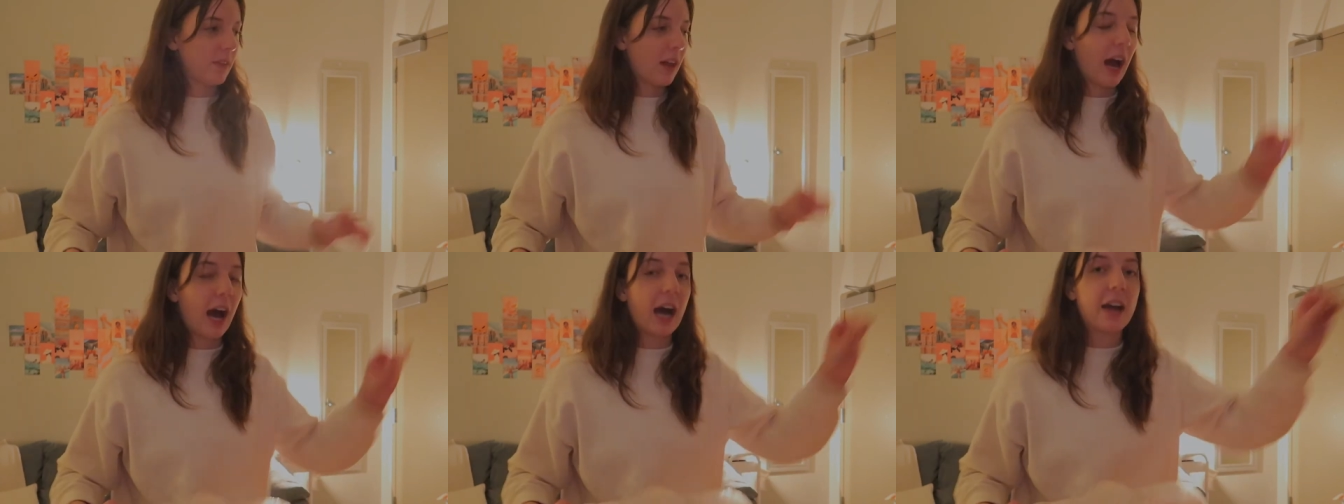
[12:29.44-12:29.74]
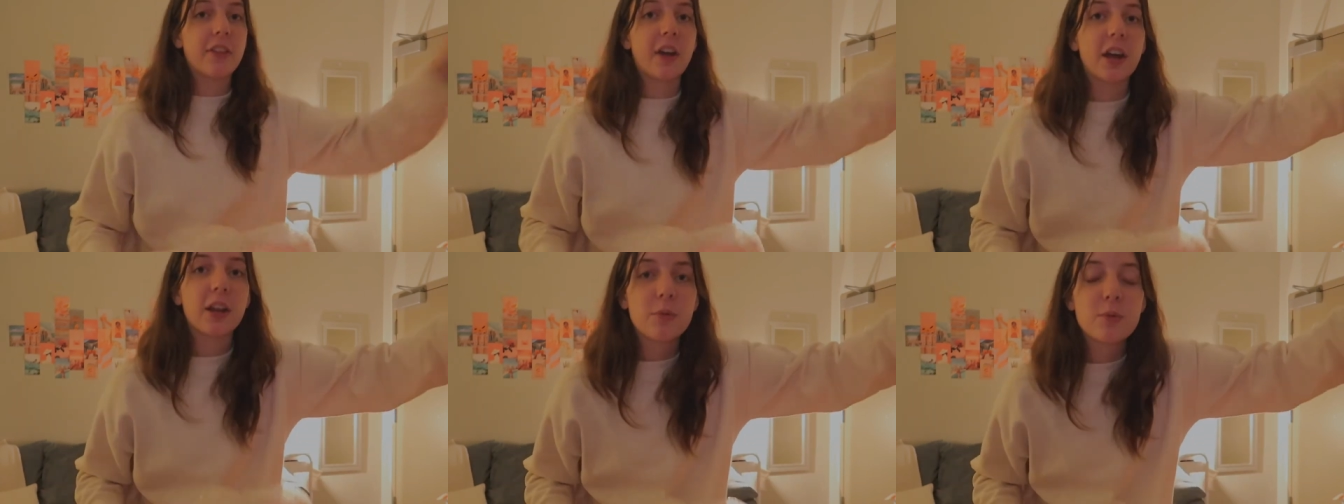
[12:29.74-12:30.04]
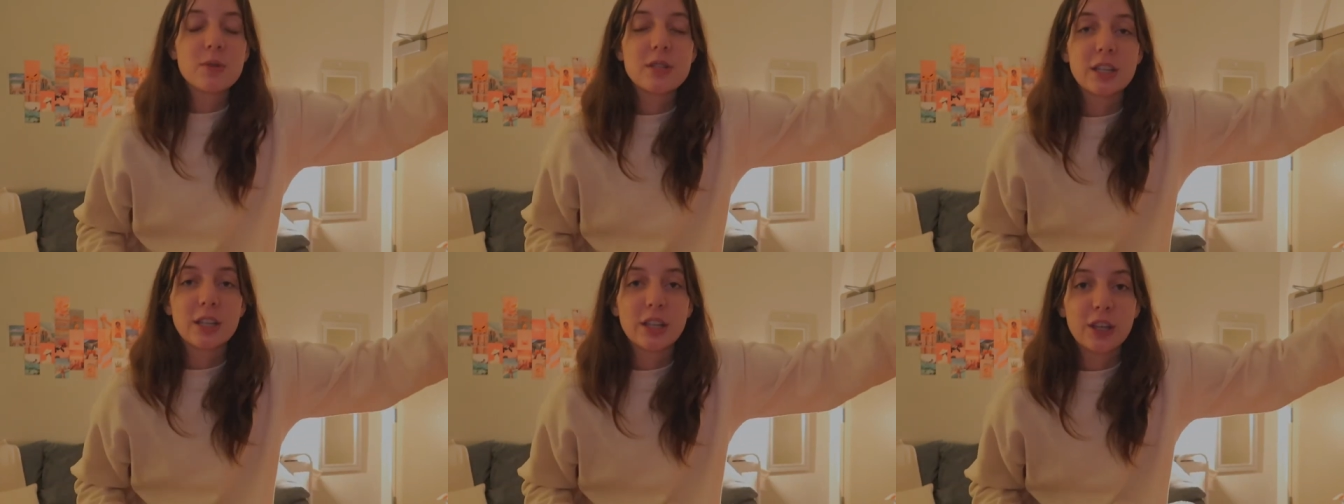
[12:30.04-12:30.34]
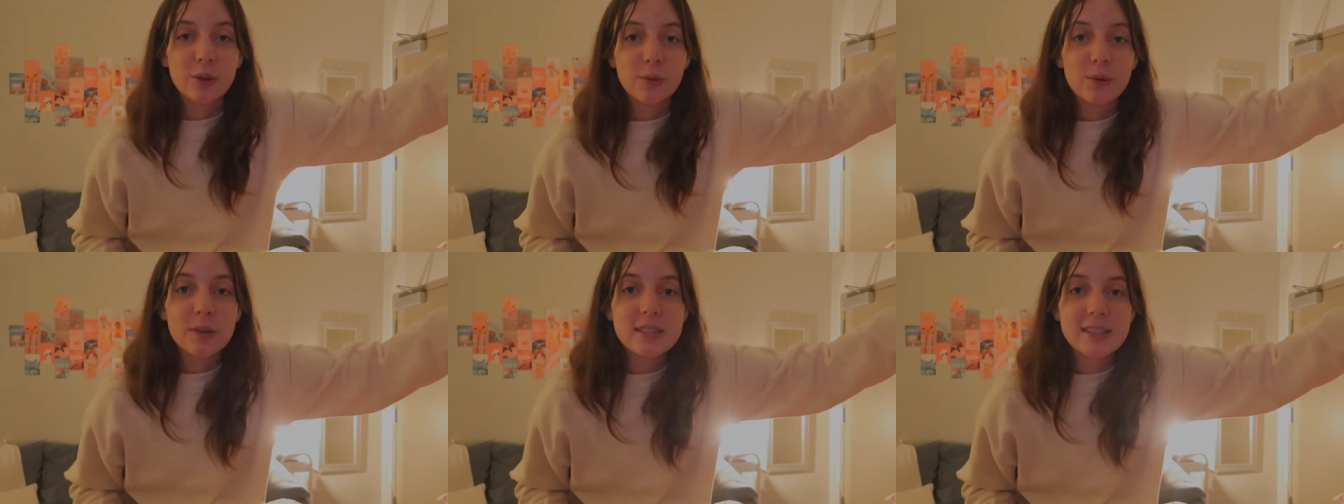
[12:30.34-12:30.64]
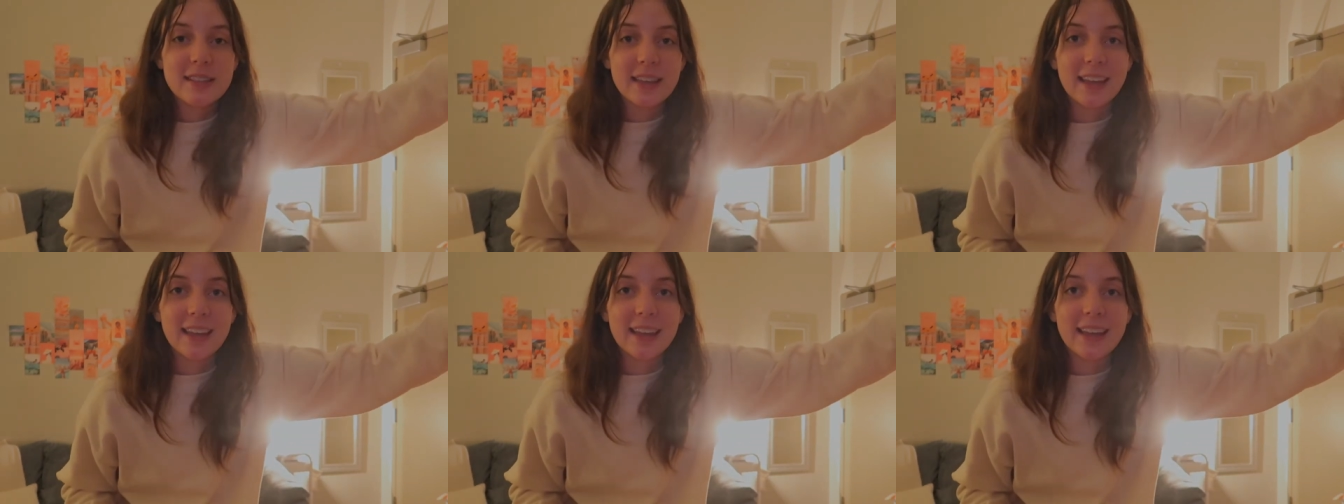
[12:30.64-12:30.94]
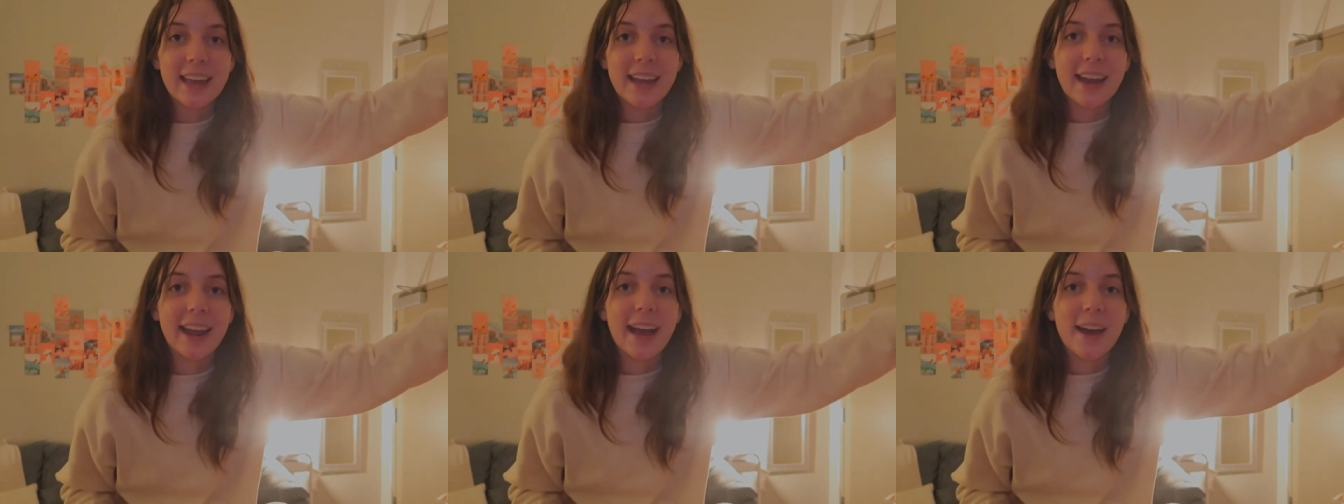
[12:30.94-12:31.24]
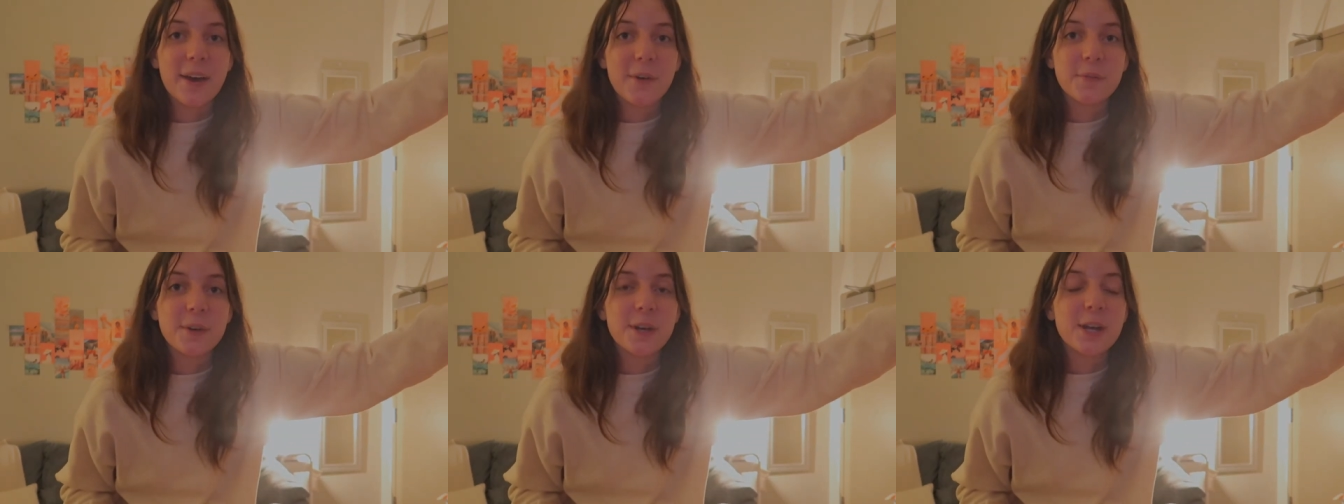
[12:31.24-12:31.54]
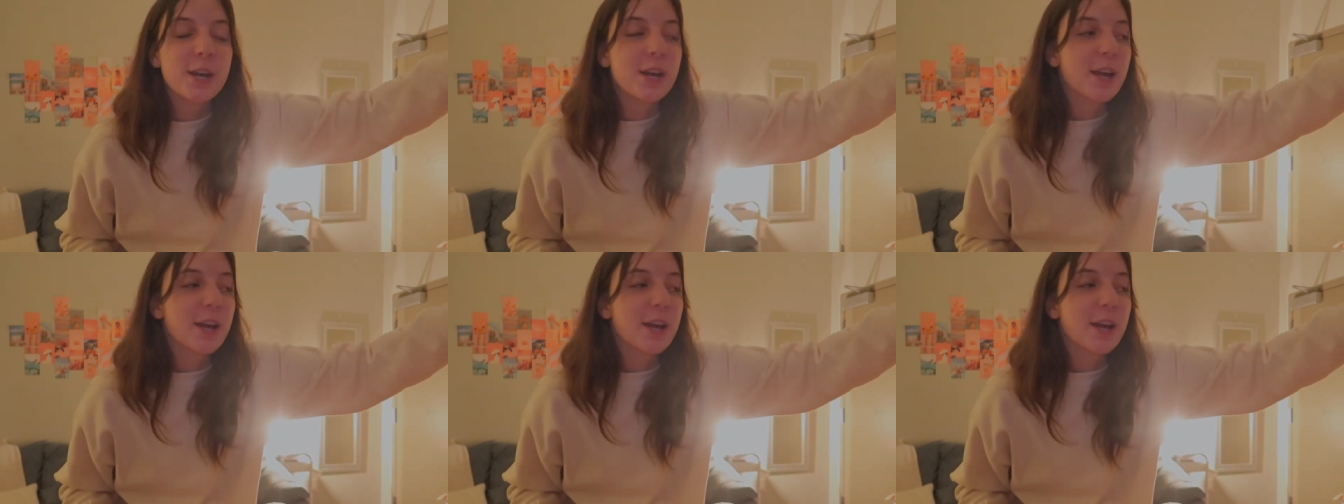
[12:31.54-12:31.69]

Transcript: I thought it was the cutest thing and I have